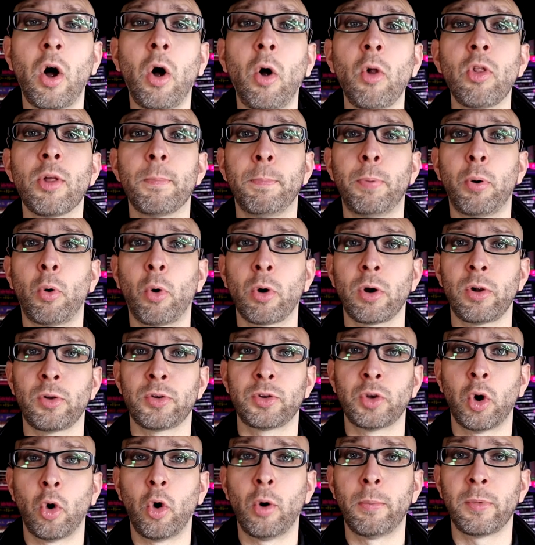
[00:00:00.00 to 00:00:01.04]
all the
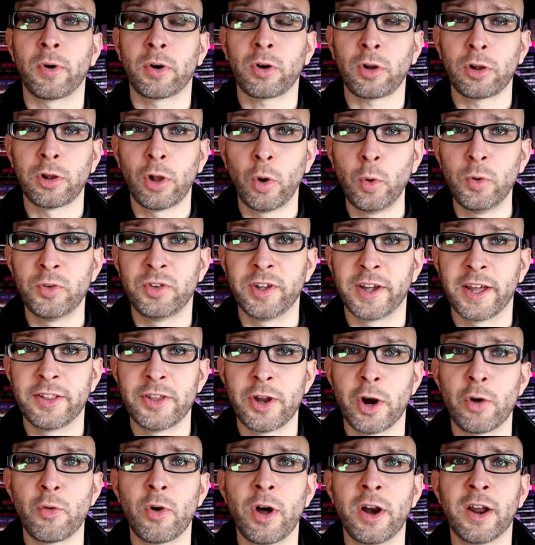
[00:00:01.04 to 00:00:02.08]
portals home are closing and
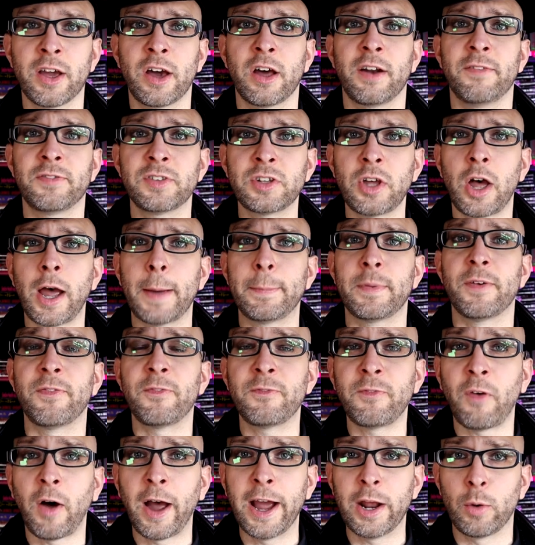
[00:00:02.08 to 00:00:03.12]
they're running out of time to
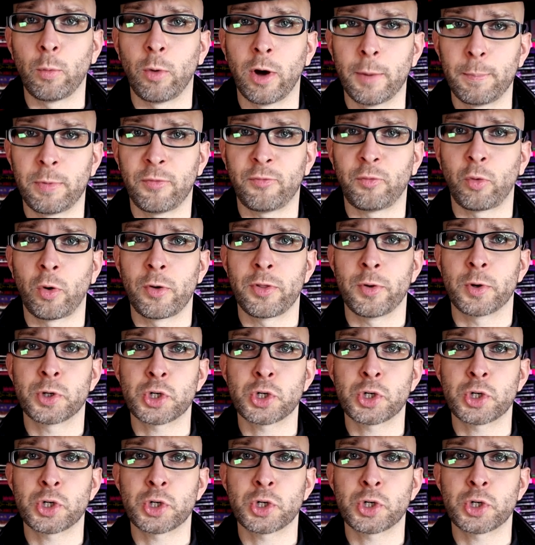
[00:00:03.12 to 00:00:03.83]
find one before they're